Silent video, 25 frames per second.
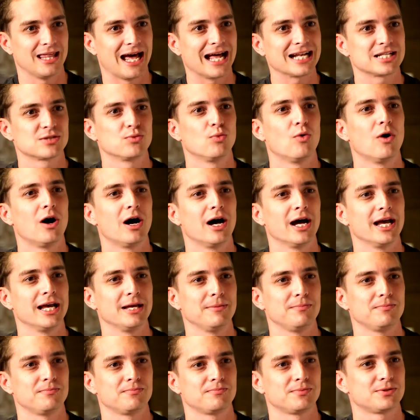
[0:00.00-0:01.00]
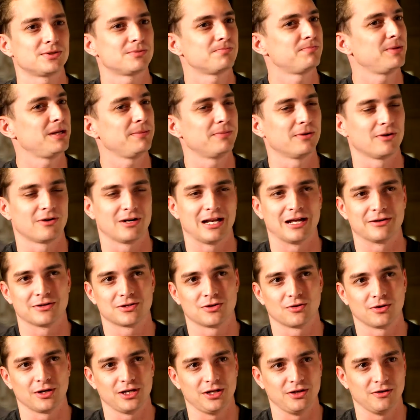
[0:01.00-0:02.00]
that's why people aren't allowed to
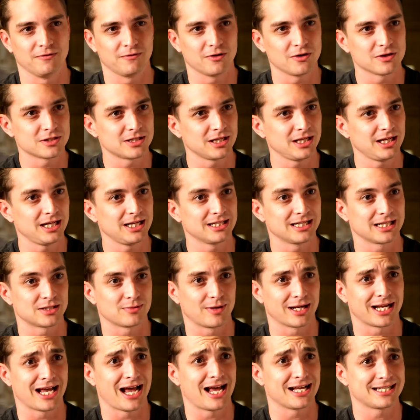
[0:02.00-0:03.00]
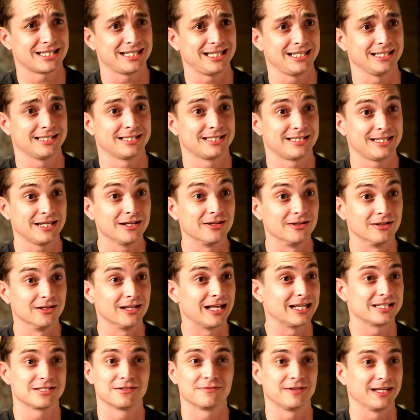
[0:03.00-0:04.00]
talk at university. That's why Cassie is still,
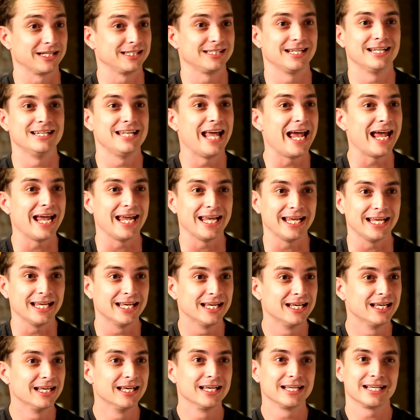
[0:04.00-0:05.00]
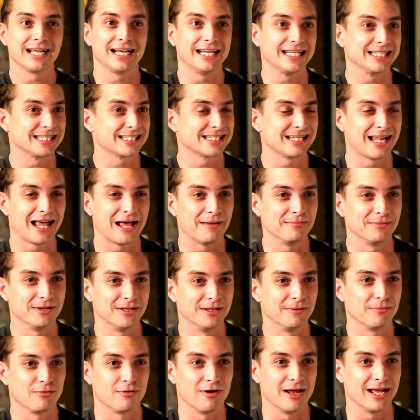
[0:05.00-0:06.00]
as of like today, getting slammed in
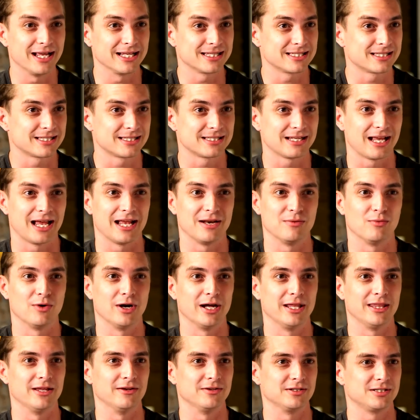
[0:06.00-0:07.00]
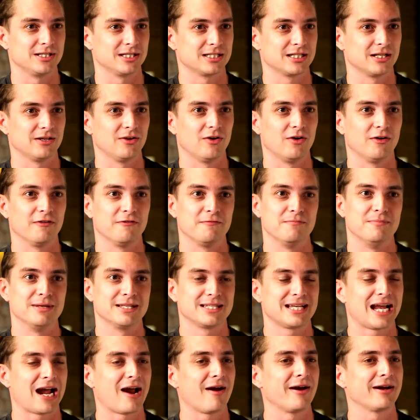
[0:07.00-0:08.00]
the press and why there's just a lot of
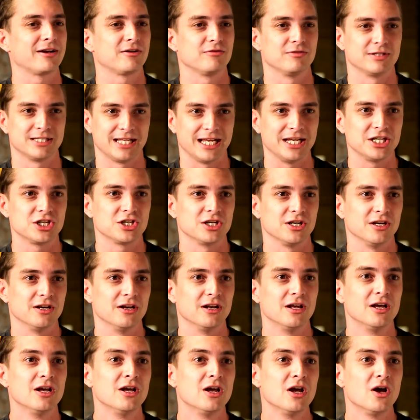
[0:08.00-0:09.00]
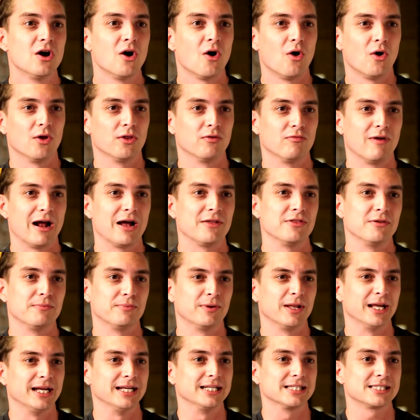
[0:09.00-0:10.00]
mischaracterization all around the
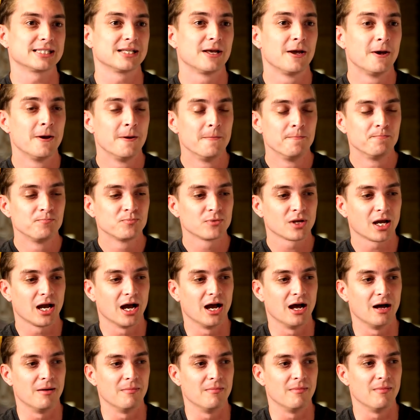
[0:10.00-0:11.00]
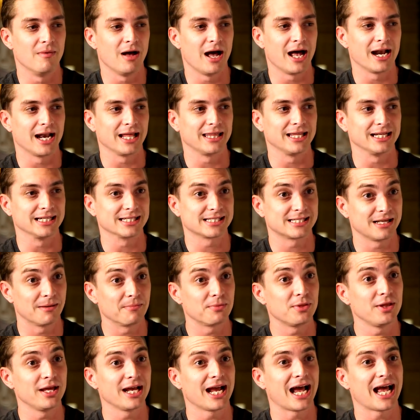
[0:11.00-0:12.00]
place. Um, and I think something